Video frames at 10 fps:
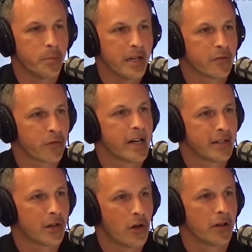be afraid
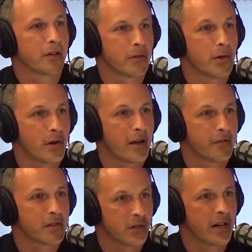to call your loan
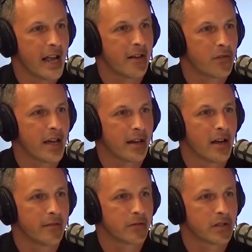officer and have that
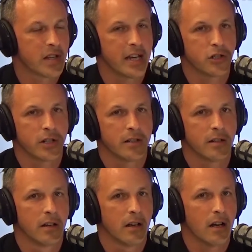conversation.
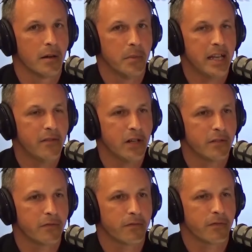Even
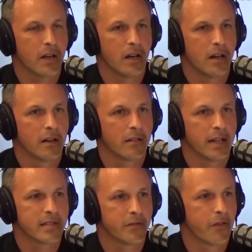if
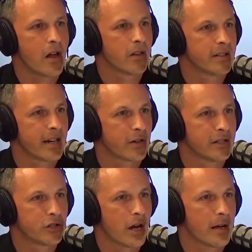it's a
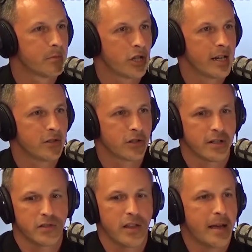voluntary job change,
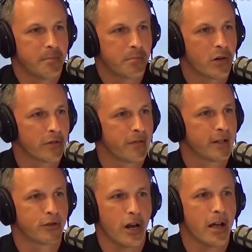because that
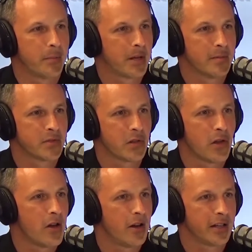perfect job comes
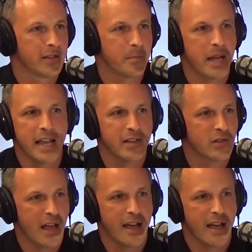along and the pay's